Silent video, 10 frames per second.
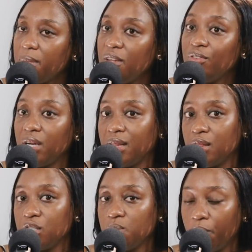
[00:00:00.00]
even
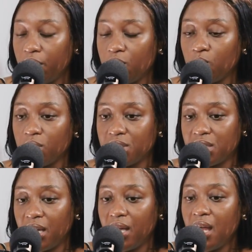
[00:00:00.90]
at this point will
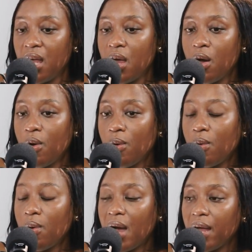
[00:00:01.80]
say,
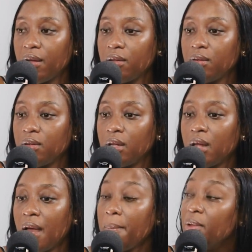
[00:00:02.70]
oh, I
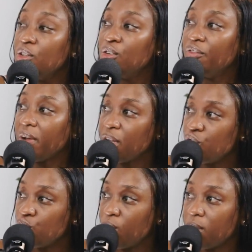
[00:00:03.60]
happened to
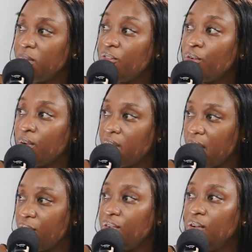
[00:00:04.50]
find you, but before
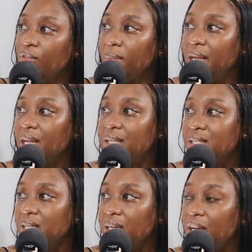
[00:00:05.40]
that, a friend of mine
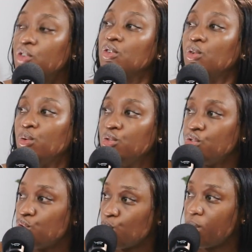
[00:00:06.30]
had said I should go
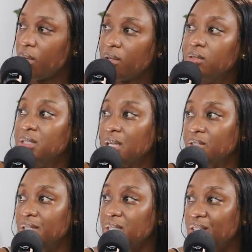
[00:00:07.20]
to Joburg to
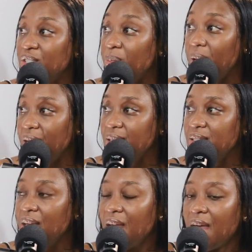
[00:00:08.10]
such and such a
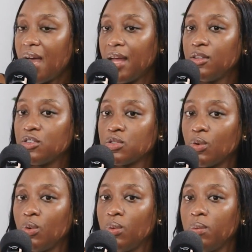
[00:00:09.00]
place. And
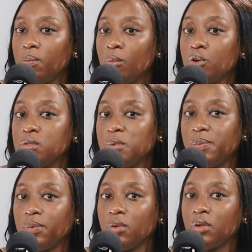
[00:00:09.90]
so most
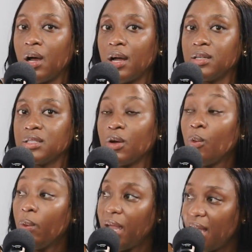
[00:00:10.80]
people aren't
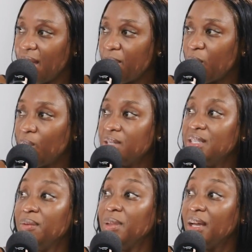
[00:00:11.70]
aware, but
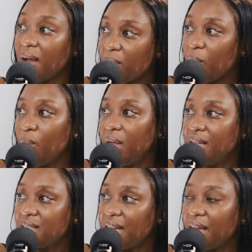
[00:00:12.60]
once they become
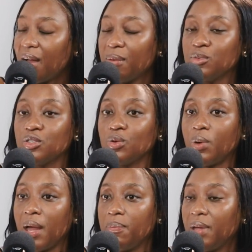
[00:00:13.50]
aware, it's like, I'm
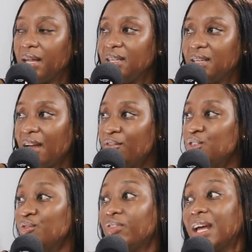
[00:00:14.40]
so happy I didn't
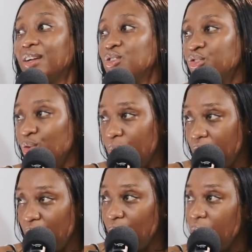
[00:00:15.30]
have to fly to
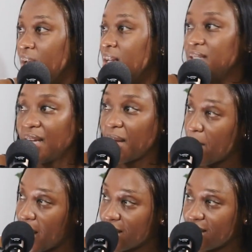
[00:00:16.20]
Joburg or take
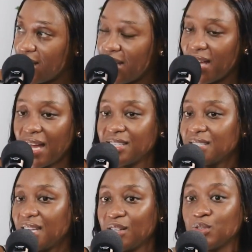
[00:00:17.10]
a bus there. I
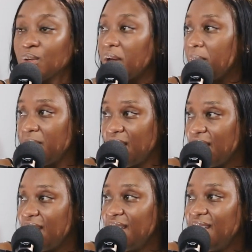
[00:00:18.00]
just had to come here.